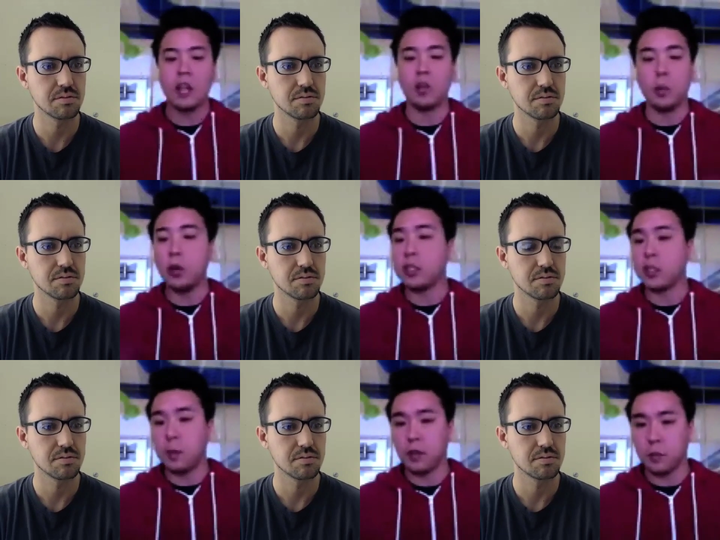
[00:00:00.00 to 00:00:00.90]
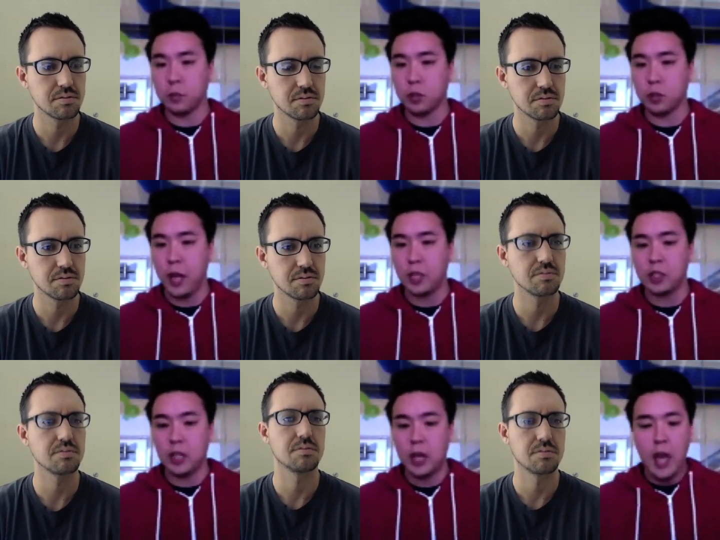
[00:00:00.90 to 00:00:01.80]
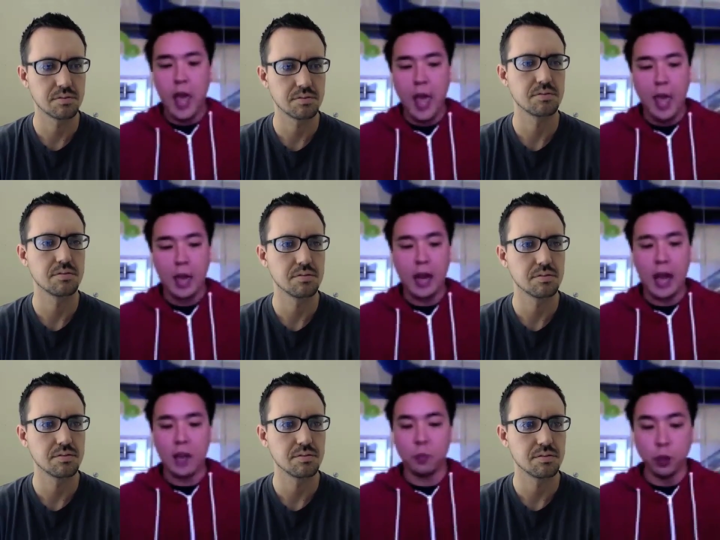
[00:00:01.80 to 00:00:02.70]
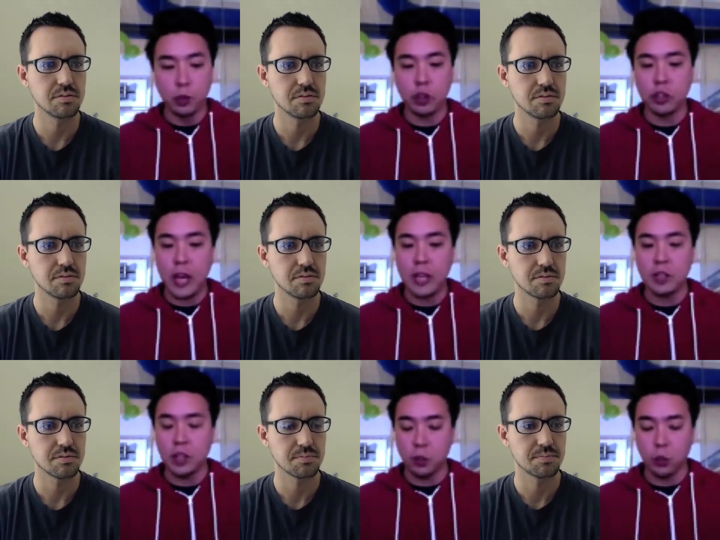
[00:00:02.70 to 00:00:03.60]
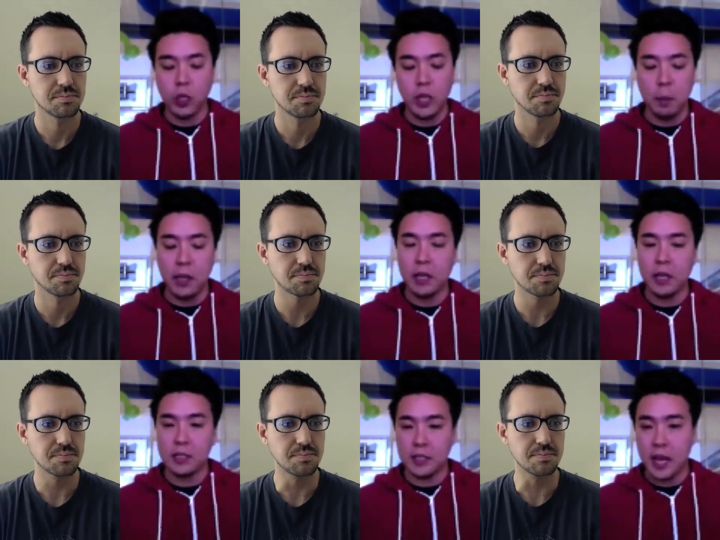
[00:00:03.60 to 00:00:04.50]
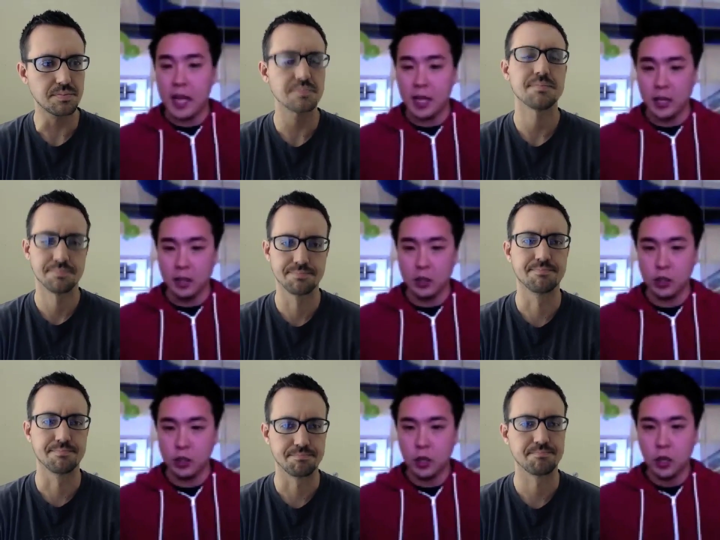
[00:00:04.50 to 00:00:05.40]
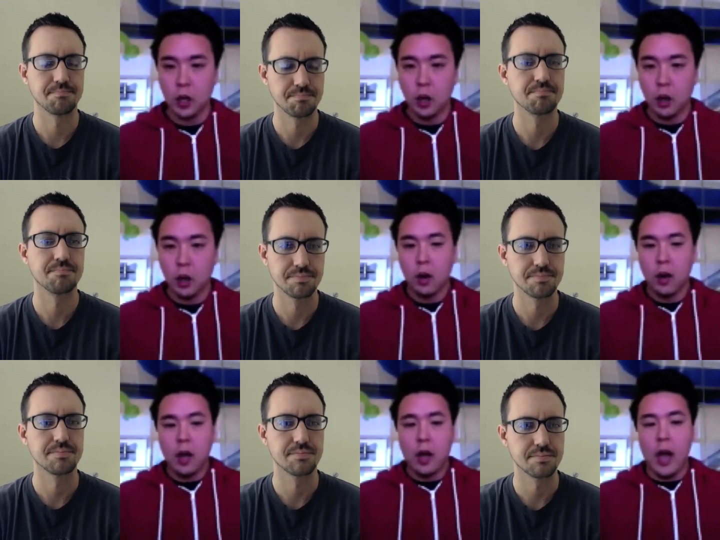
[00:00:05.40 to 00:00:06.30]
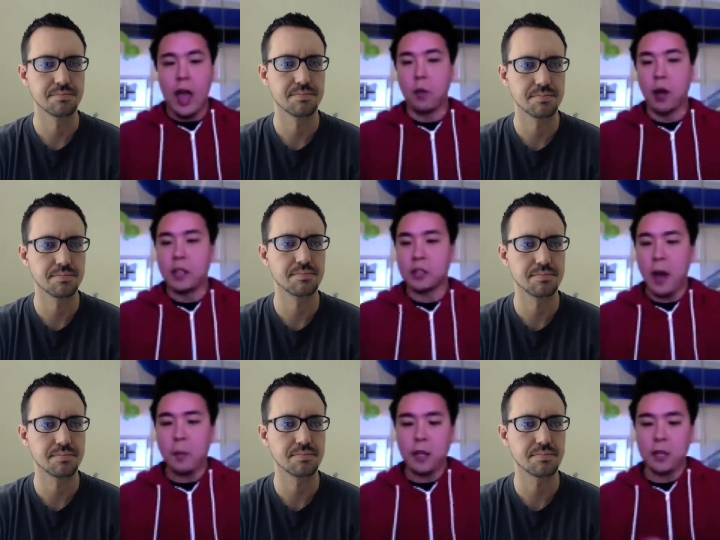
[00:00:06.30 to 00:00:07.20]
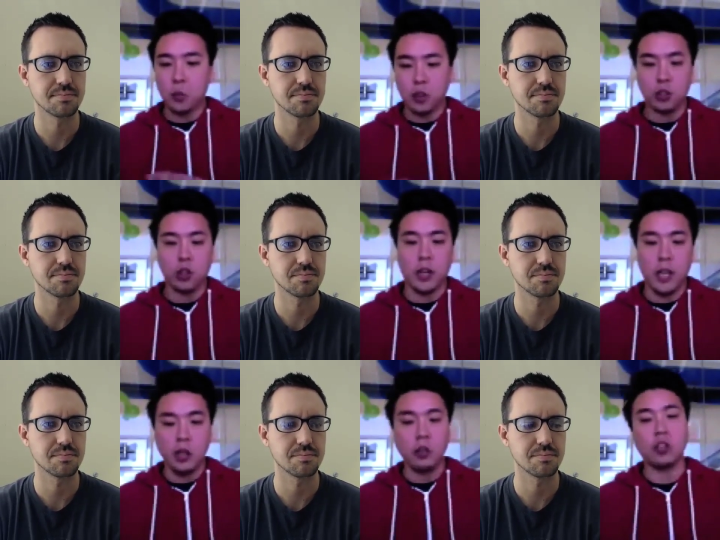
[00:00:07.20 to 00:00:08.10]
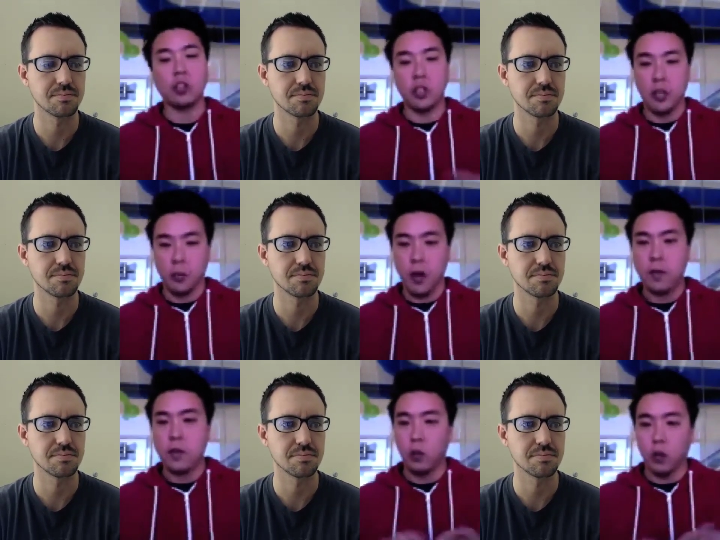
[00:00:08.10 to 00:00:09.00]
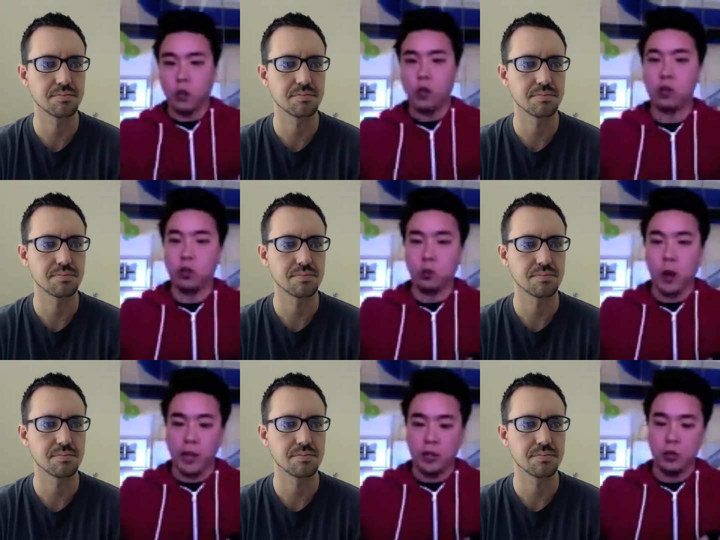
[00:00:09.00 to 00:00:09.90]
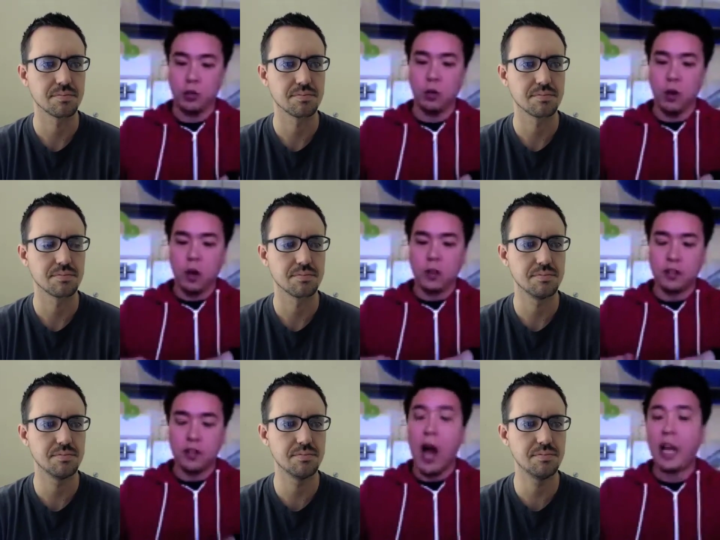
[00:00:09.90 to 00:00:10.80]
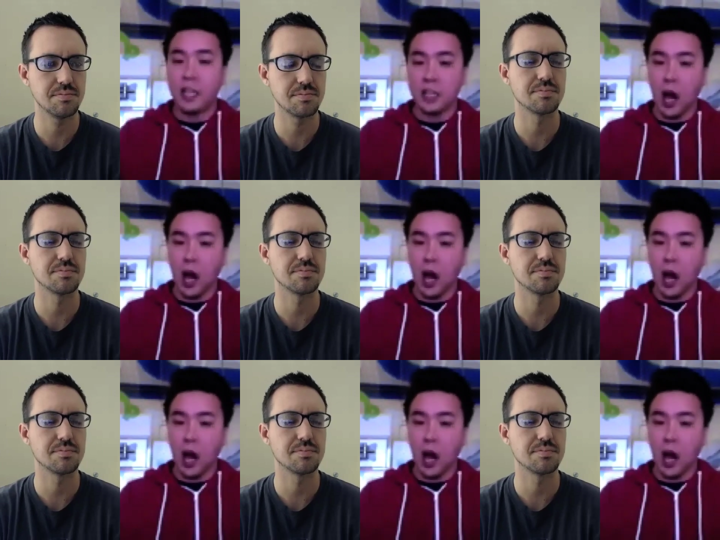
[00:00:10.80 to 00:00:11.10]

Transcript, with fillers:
Speaker 1: and you're building something from scratch. And as builders, that is a really appealing stage. Mm-hmm. And what ends up happening is once you start getting users and you get revenue, what you do is you try to divide and